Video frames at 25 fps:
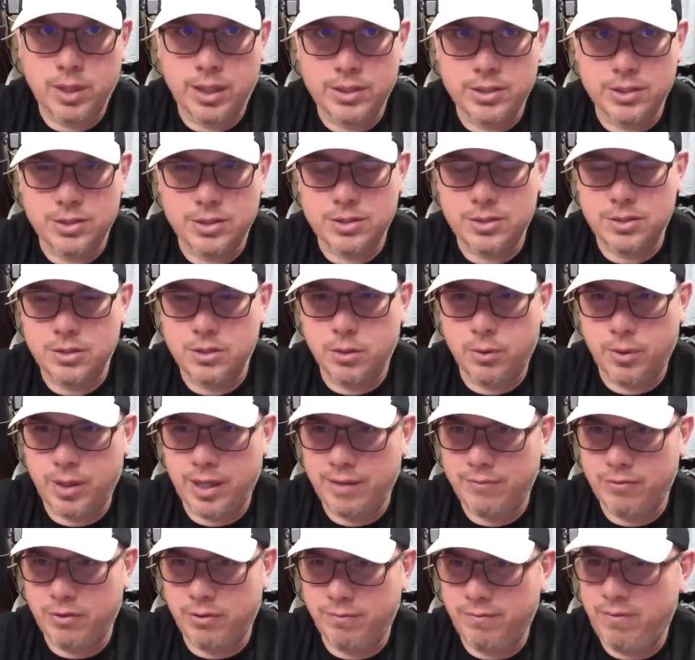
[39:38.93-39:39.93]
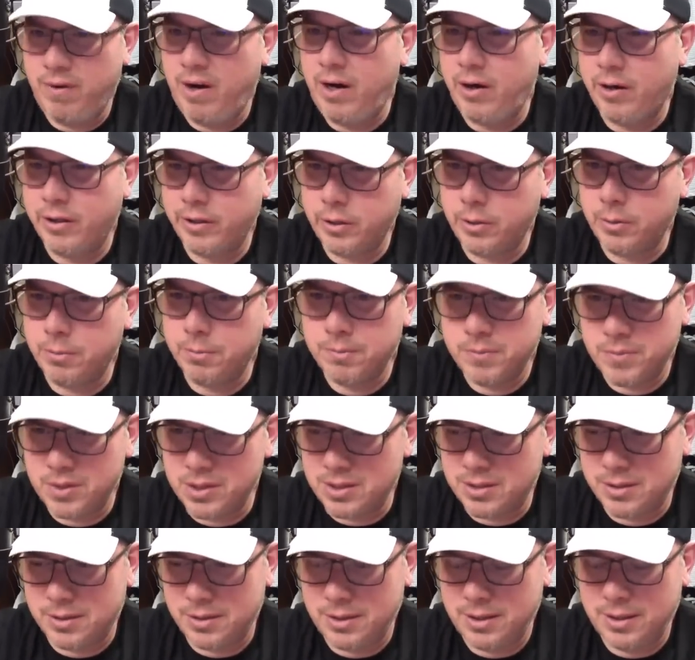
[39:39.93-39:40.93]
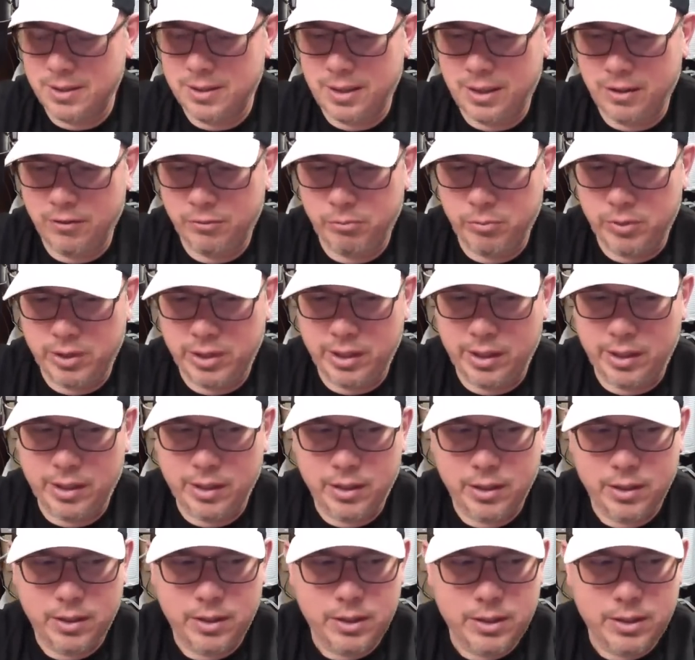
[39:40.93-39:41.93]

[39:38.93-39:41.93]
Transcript: I just don't have the volume to send in to FBA.